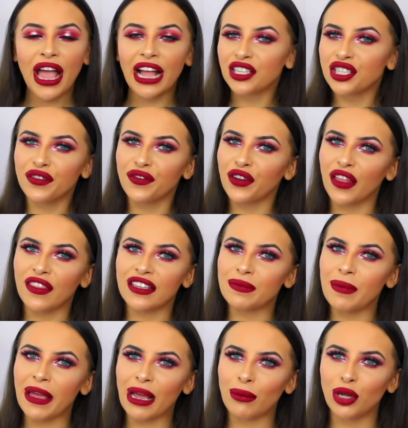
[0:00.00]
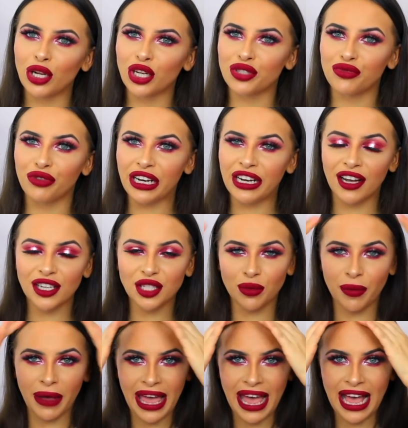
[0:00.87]
I actually feel like this makeup looks really
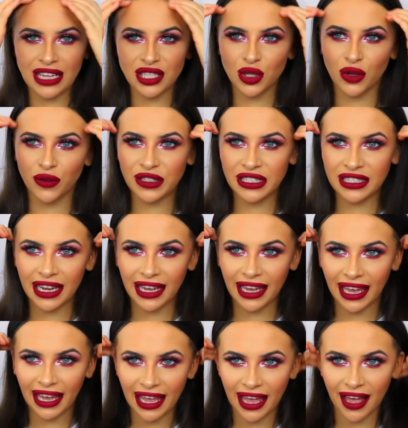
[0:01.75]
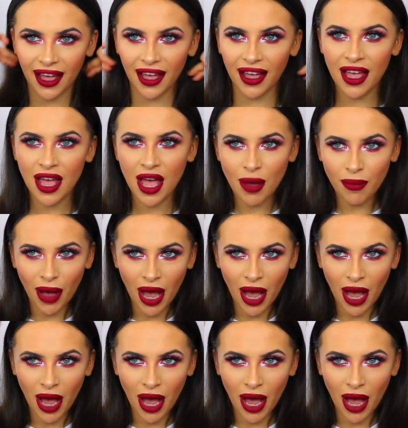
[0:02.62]
nice with my hair sort of slick here